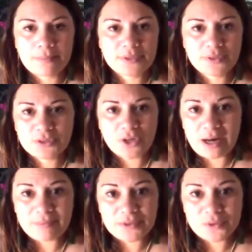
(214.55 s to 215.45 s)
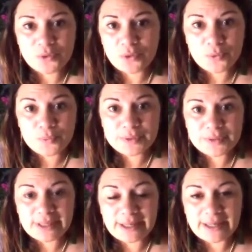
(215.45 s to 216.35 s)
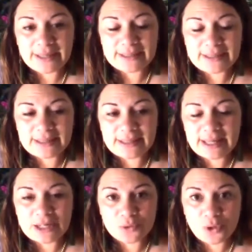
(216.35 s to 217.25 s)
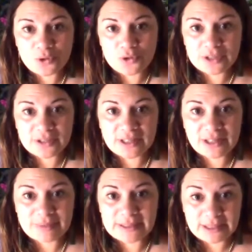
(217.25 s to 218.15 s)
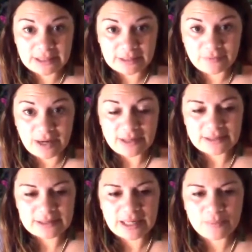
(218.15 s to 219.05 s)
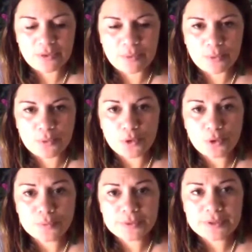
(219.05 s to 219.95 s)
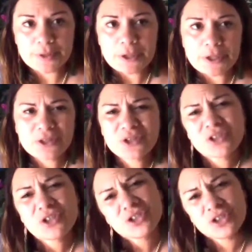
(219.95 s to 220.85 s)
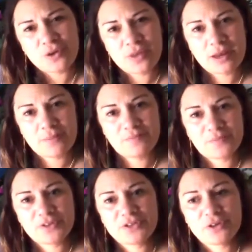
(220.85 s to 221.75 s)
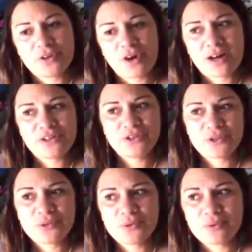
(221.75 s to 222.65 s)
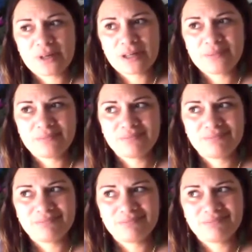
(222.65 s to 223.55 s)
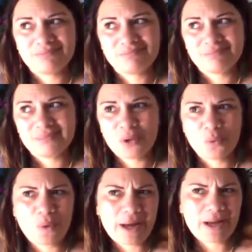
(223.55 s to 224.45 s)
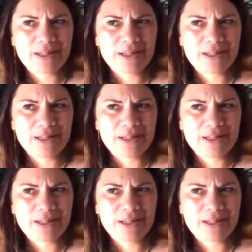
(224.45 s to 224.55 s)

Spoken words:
So the times in the groups and the casual coachings are going to be set in advance, the same with the moon groups. So just know that. Just know that I do, in a way,